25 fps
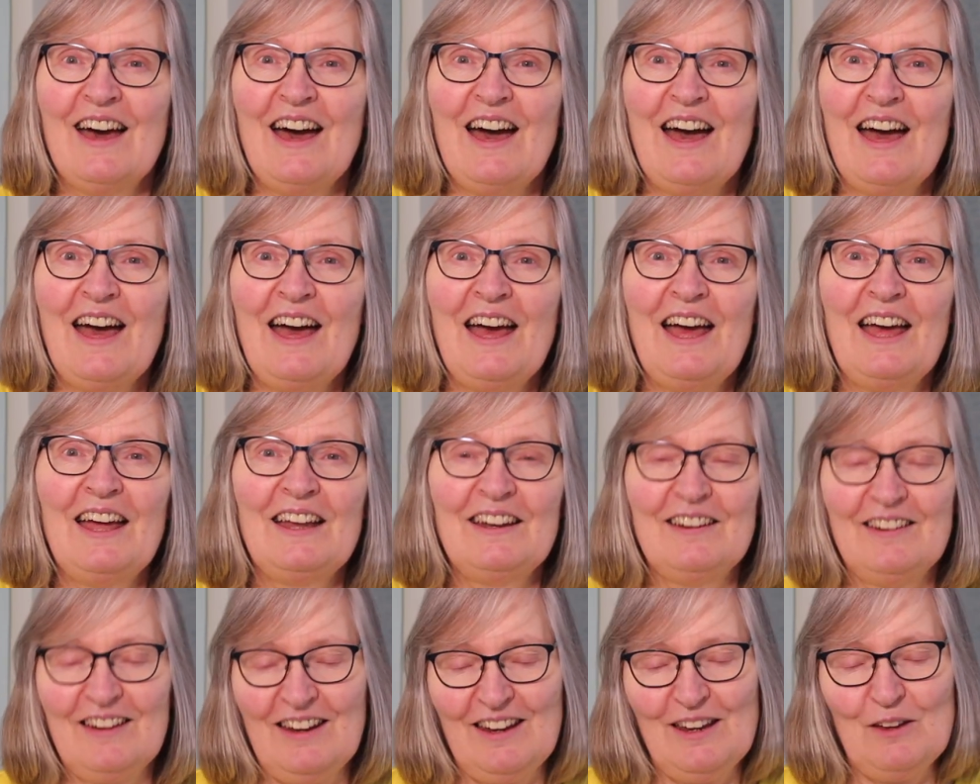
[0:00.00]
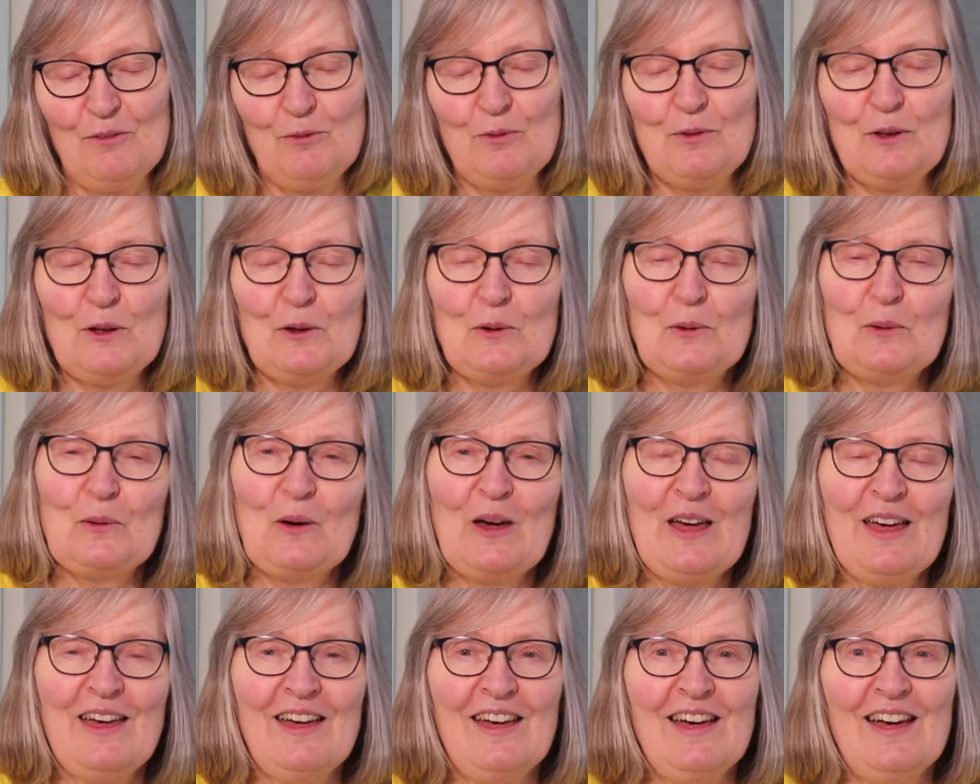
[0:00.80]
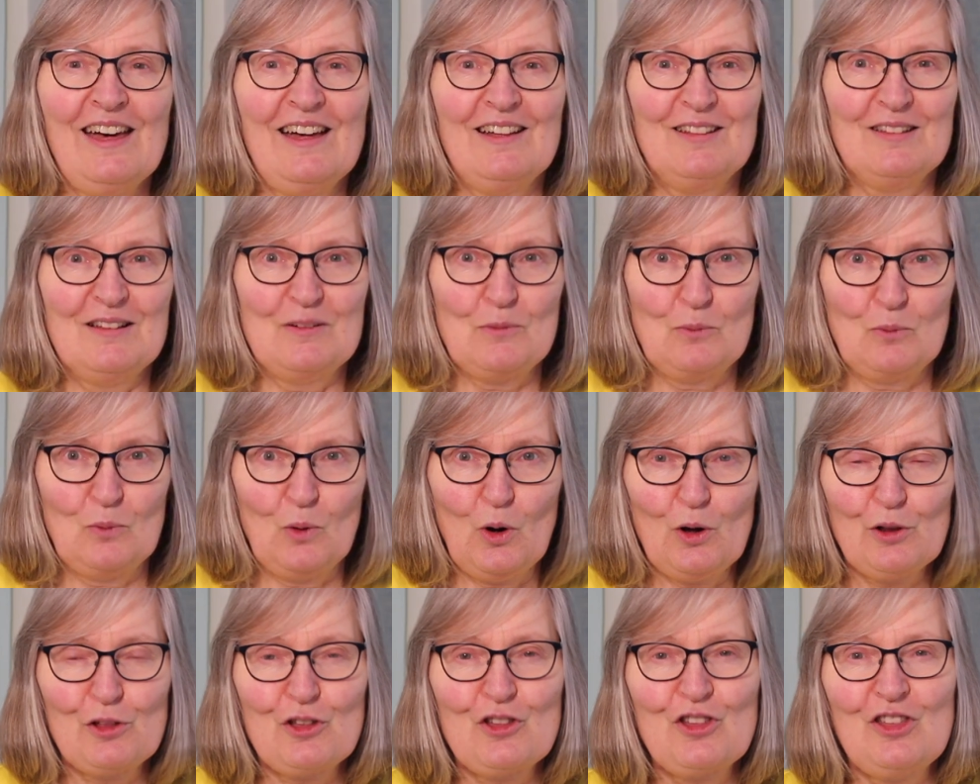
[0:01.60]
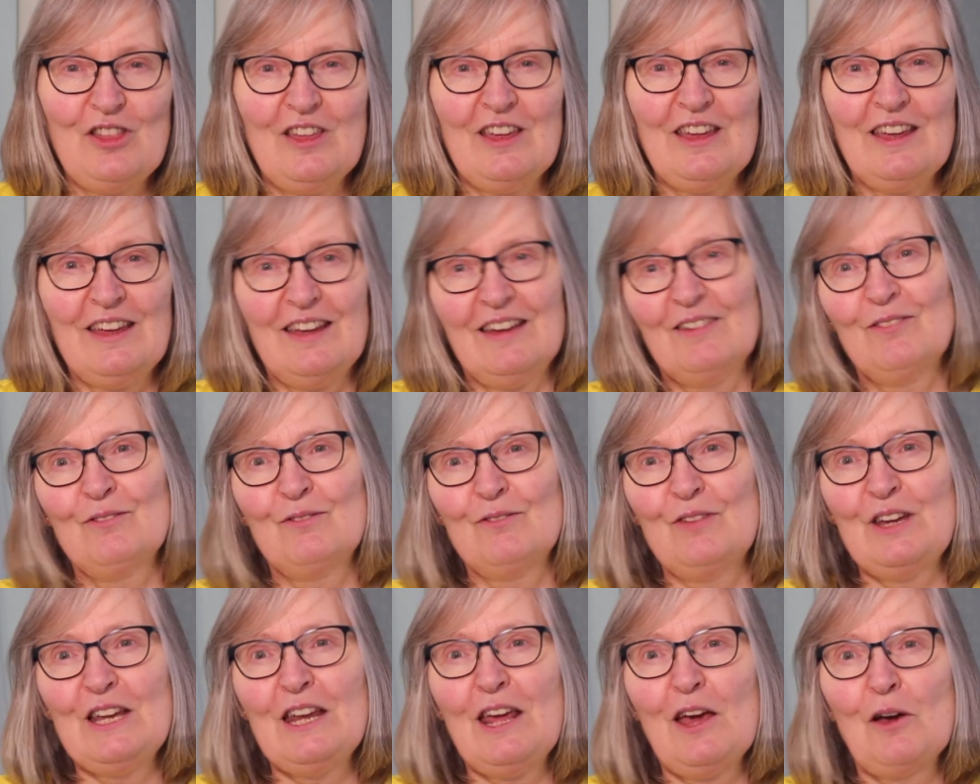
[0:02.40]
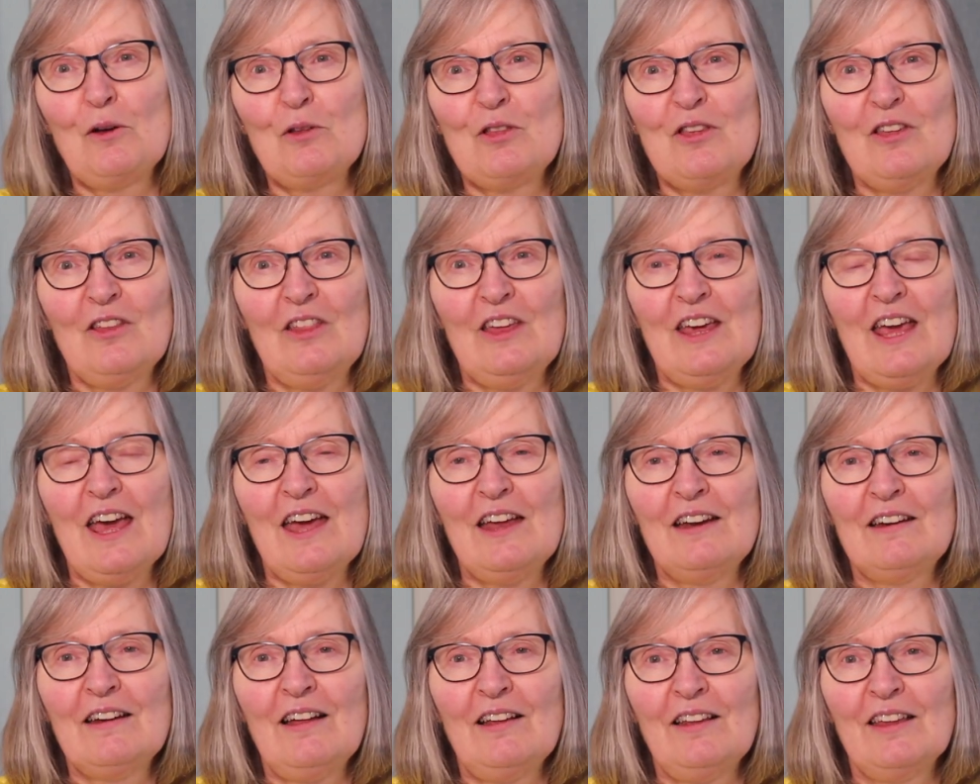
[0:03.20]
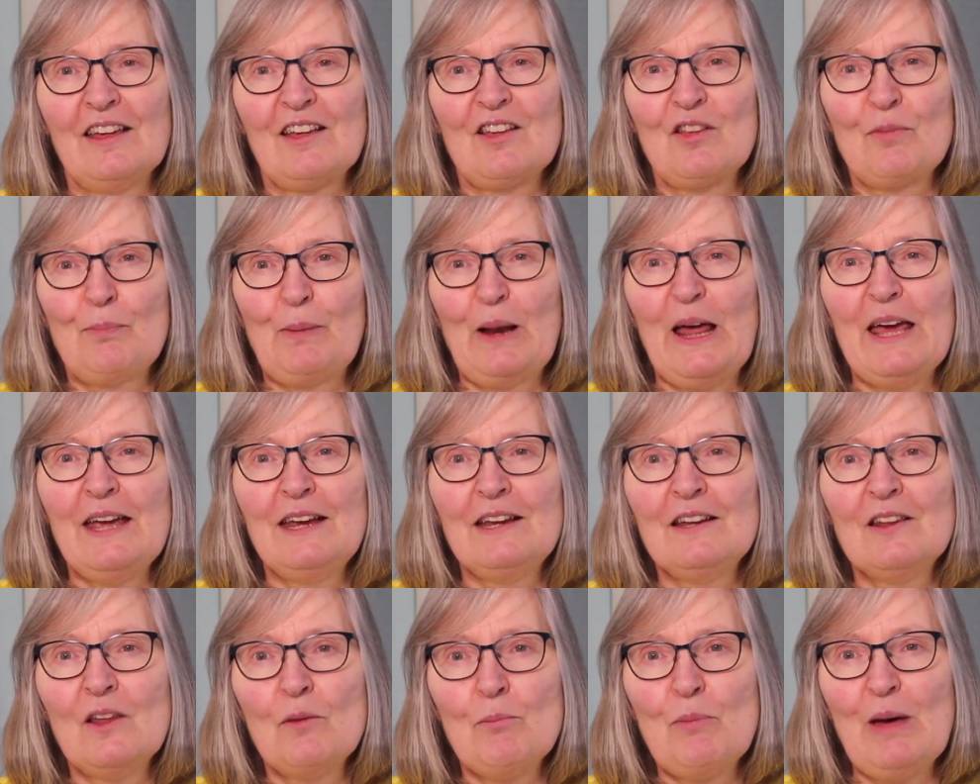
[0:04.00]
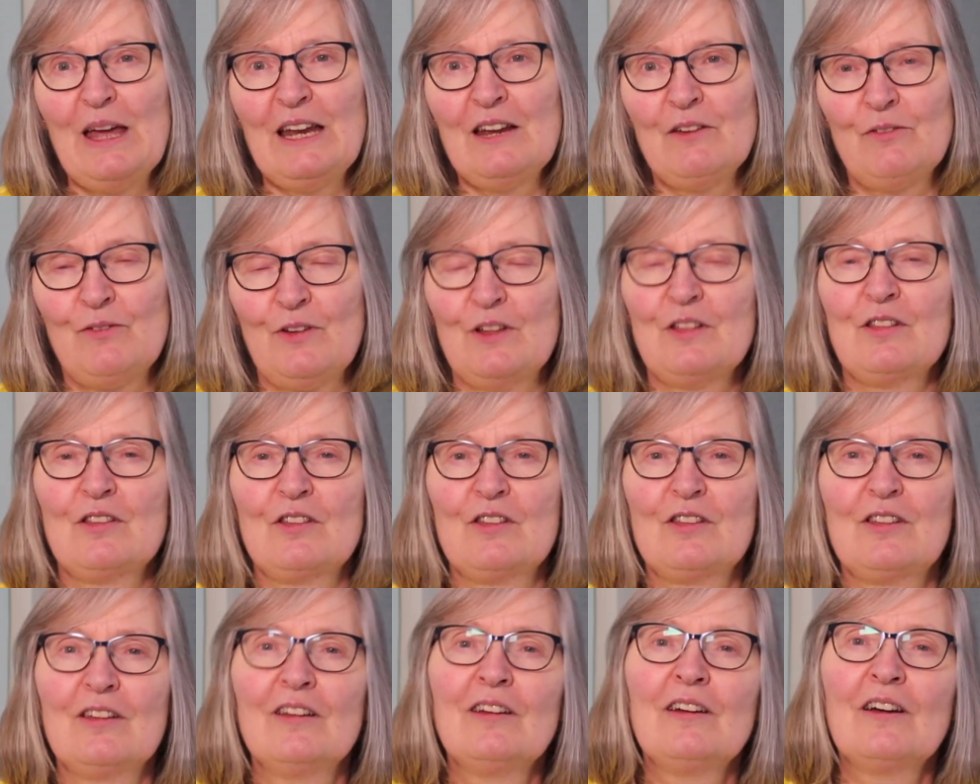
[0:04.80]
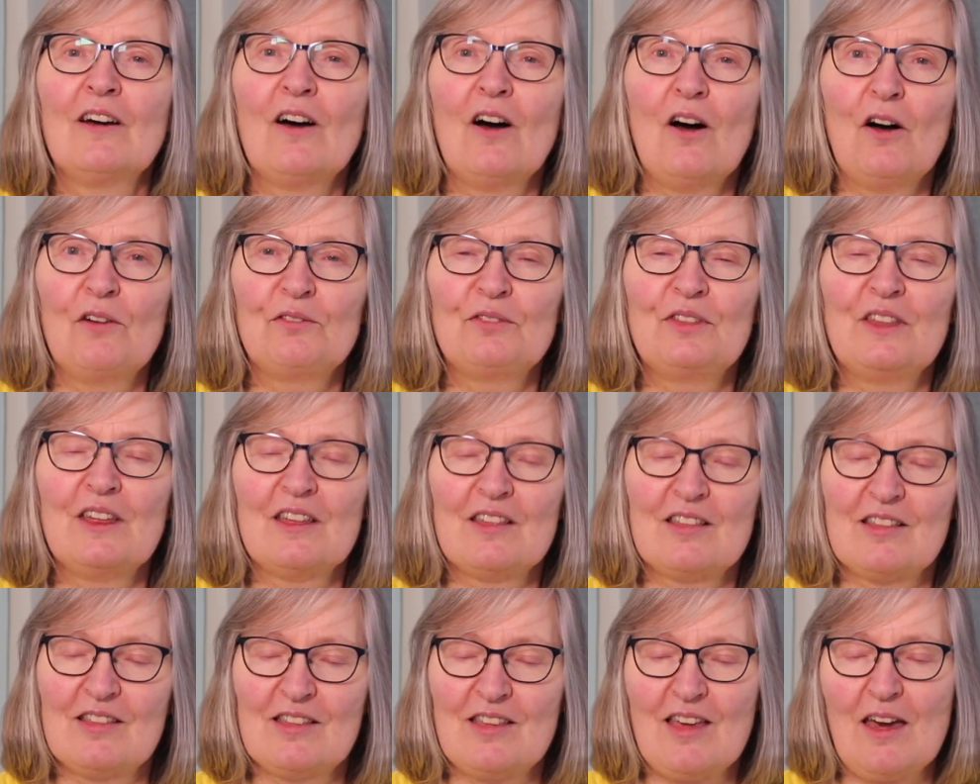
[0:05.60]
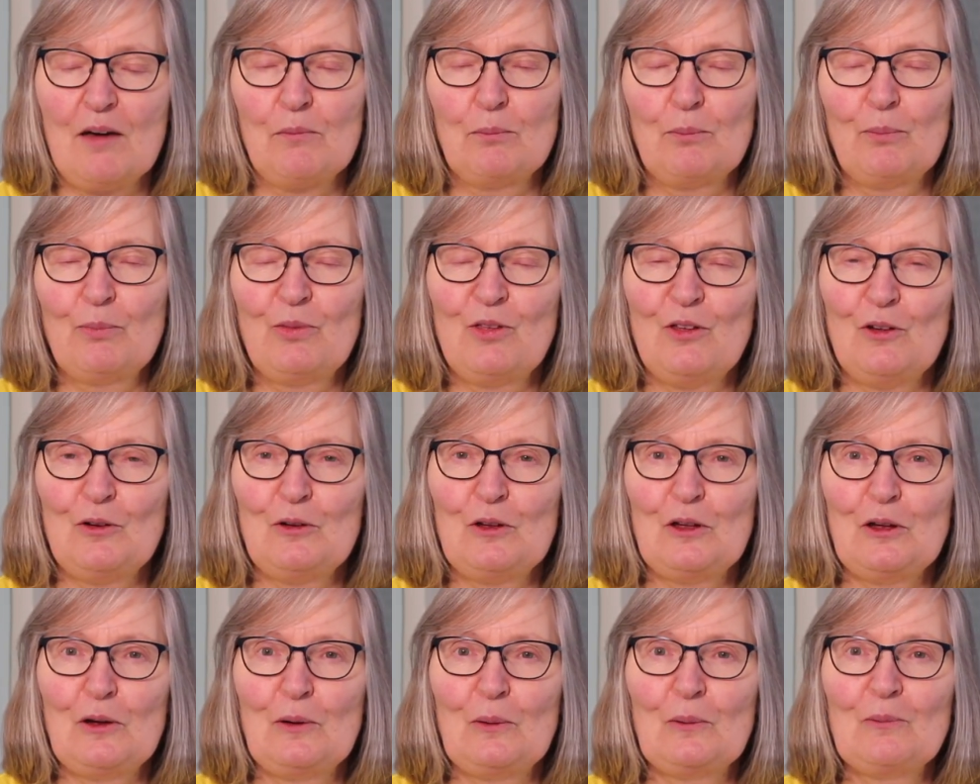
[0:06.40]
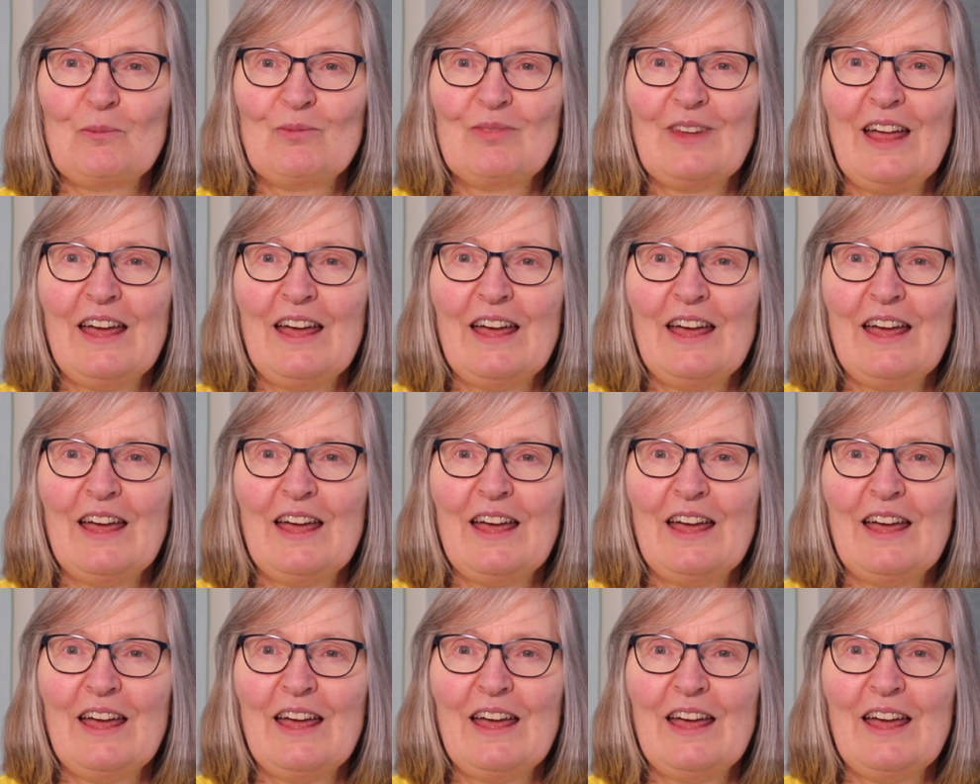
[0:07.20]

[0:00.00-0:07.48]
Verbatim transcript: And if you watch the video to the end, I'll explain the benefits of this step to you.